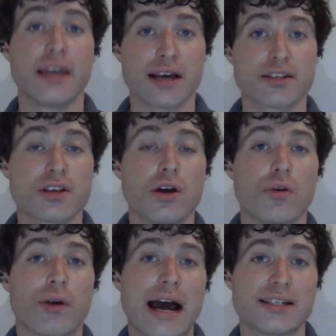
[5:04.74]
Yes.
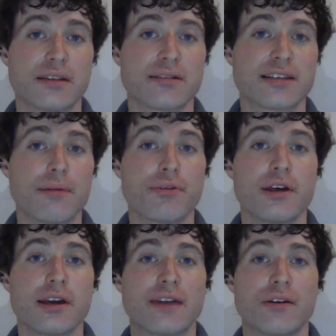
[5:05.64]
Would I say the same
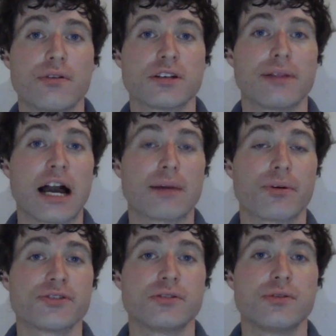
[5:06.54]
thing if it was a black
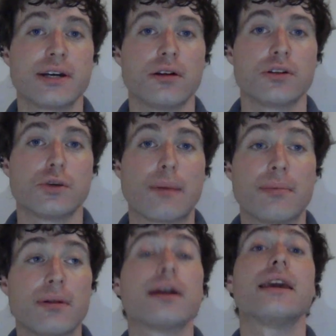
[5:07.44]
person who killed 2 white
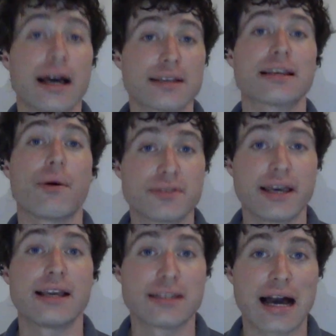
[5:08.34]
people? Yes, I would
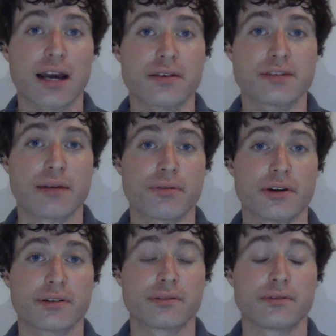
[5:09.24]
say exactly the same
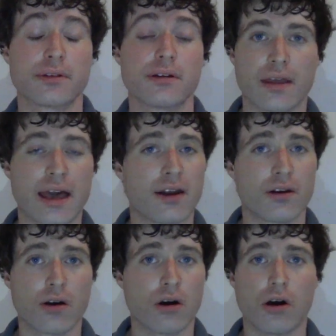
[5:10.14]
thing.
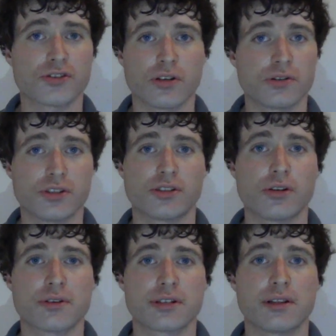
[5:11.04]
And also,
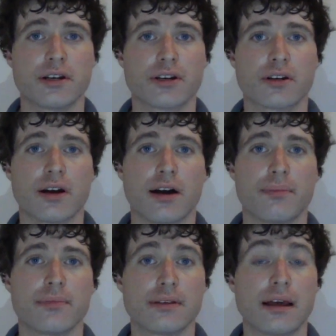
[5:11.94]
just so it's clear,
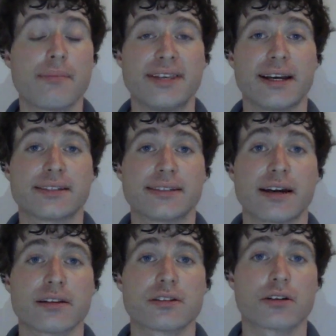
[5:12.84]
let me take a
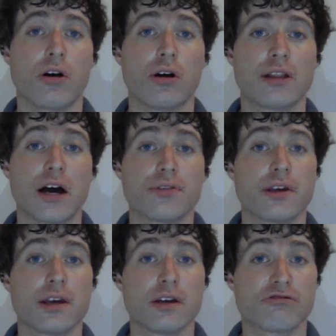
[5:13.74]
second to call
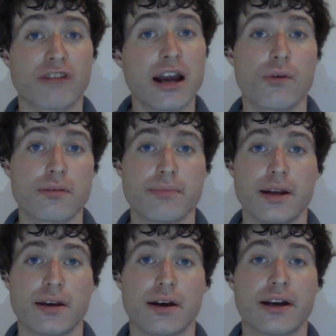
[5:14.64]
out the right-wing
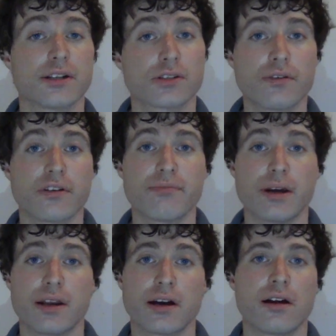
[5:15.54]
media and conservative
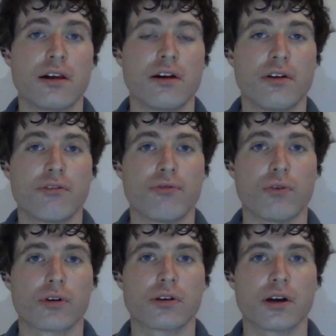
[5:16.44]
media
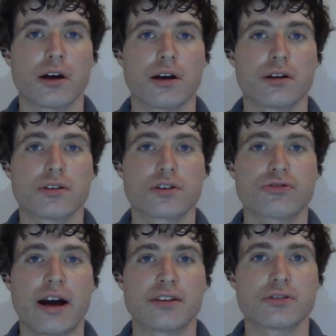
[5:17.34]
for
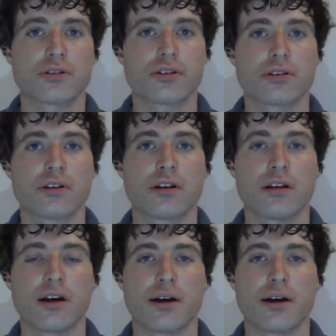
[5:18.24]
trying to turn